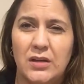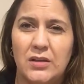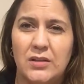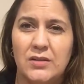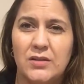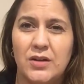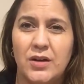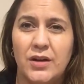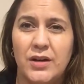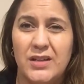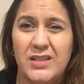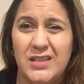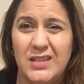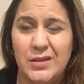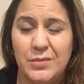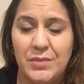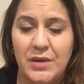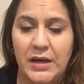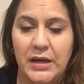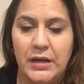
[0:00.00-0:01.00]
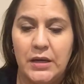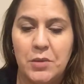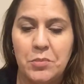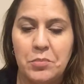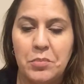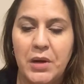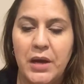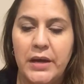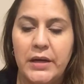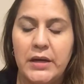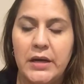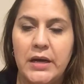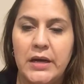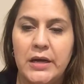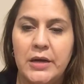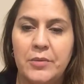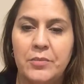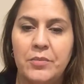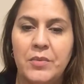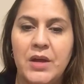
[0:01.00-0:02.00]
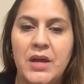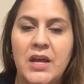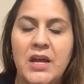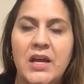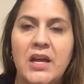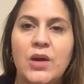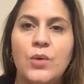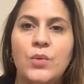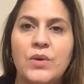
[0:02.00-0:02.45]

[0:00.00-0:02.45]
Sorry, TMI, but it